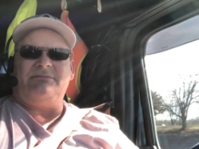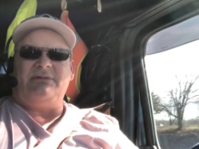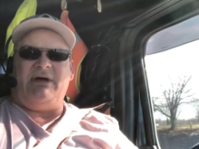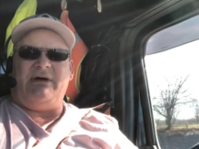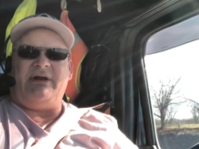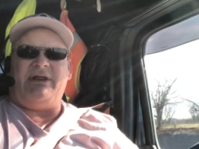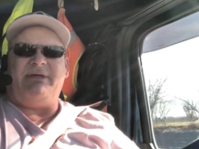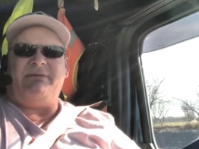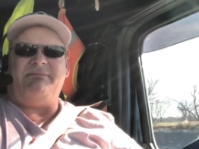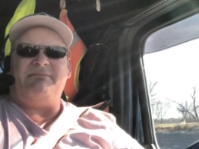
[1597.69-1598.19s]

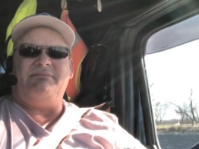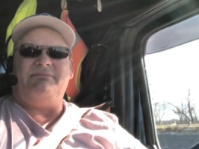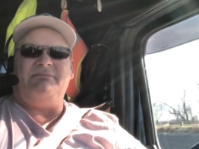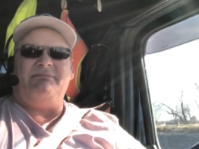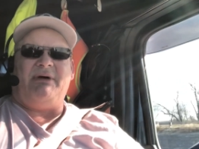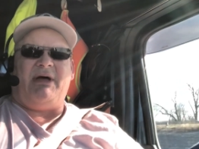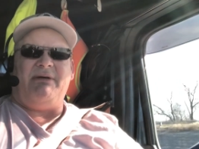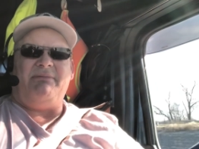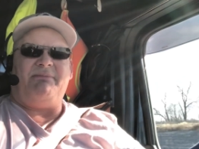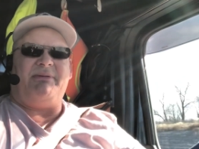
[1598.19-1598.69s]
Alright,
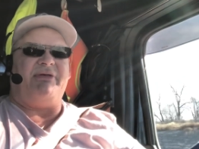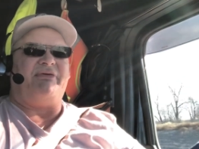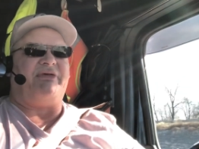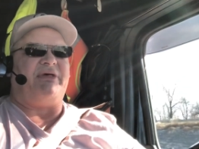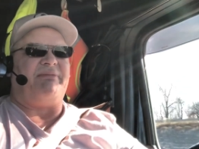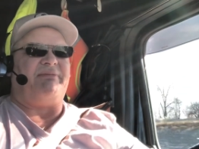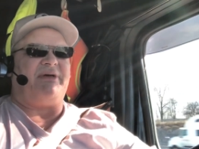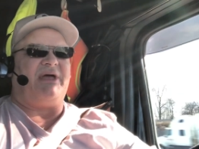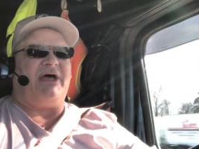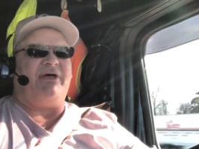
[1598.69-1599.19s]
Bye. Be
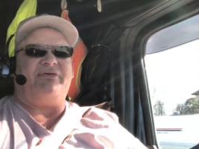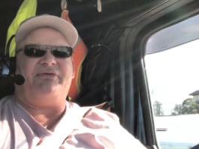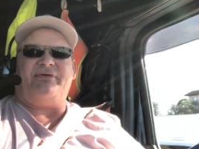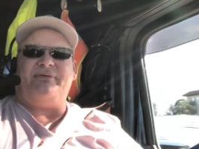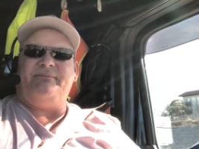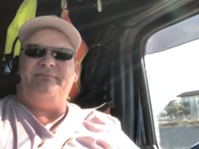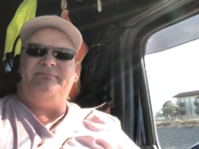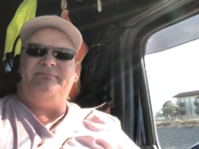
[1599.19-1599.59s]
safe, you guys.